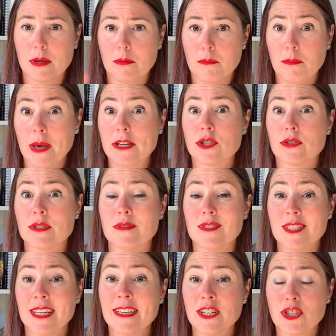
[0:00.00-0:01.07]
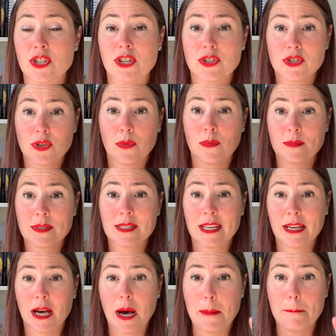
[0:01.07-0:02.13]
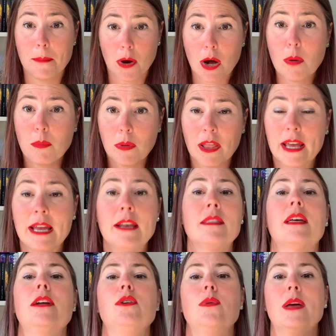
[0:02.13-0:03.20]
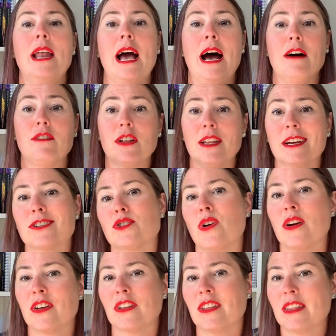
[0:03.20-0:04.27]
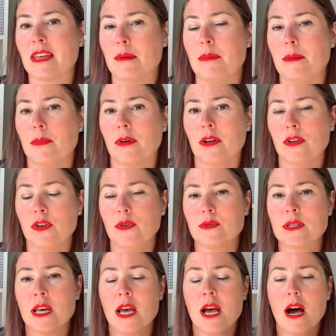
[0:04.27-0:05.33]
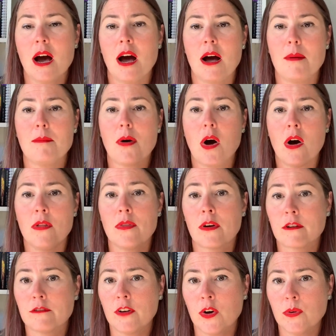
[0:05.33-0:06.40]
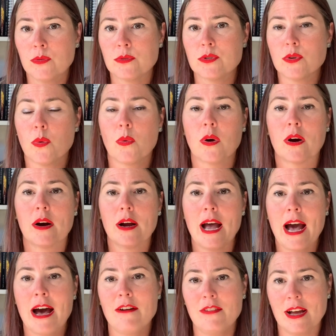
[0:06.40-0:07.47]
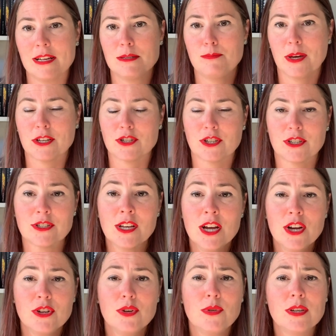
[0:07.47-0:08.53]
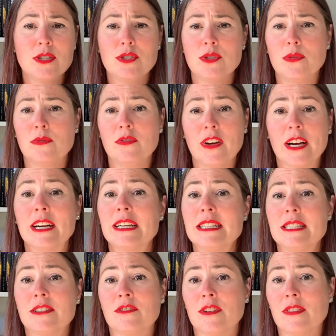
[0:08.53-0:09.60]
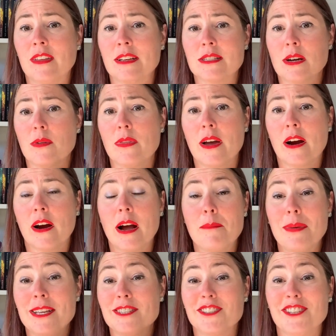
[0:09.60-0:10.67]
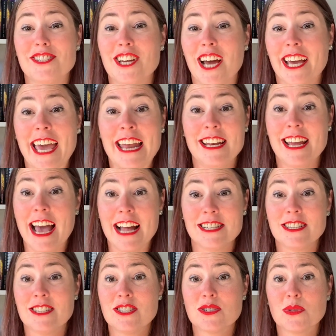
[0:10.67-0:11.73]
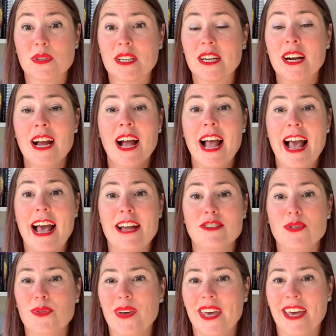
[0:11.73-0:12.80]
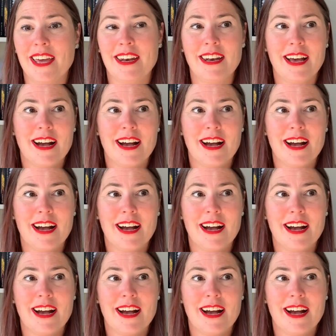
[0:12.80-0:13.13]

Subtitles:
pictures of signatures, so almost like a book plate that you can have electronically that people can use on their phones or have as pictures. You can do various different things out there. Basically check any Etsy store and you can